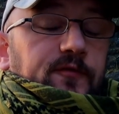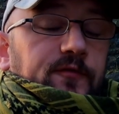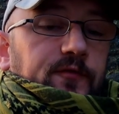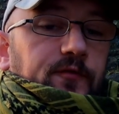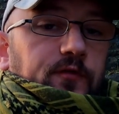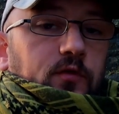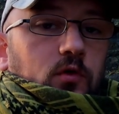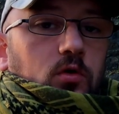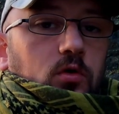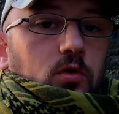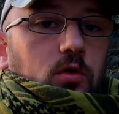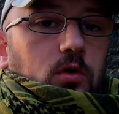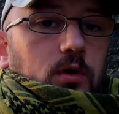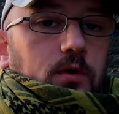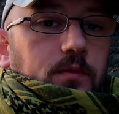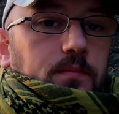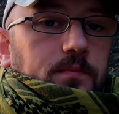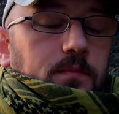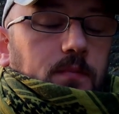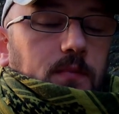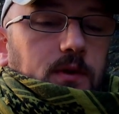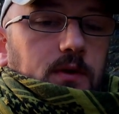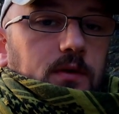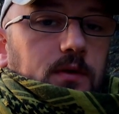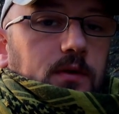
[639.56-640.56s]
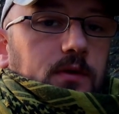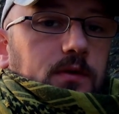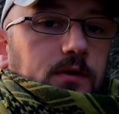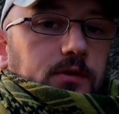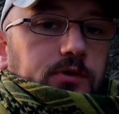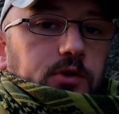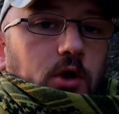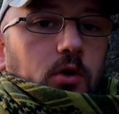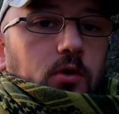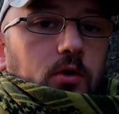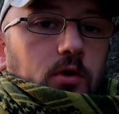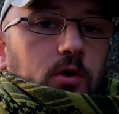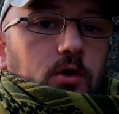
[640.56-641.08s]
for
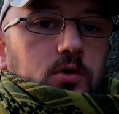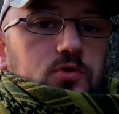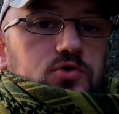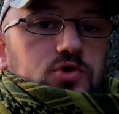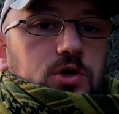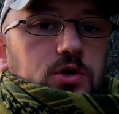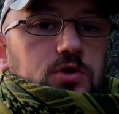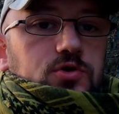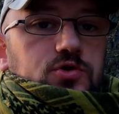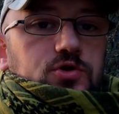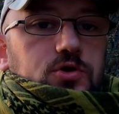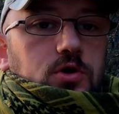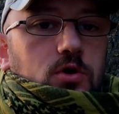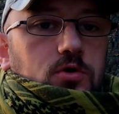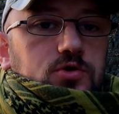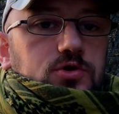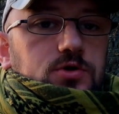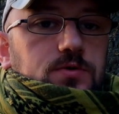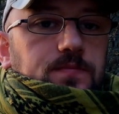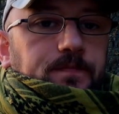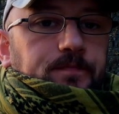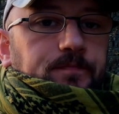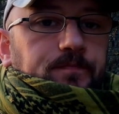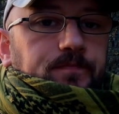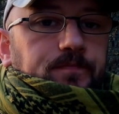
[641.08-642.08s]
tower house construction.